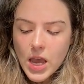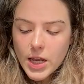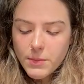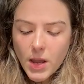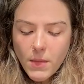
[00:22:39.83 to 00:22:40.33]

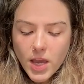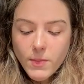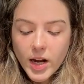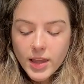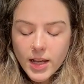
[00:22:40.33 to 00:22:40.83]
It may make
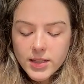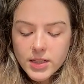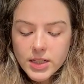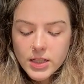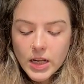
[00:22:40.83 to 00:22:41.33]
many things
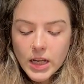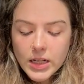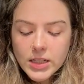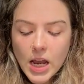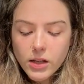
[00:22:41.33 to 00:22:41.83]

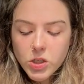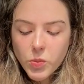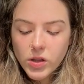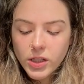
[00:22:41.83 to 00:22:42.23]
intelligible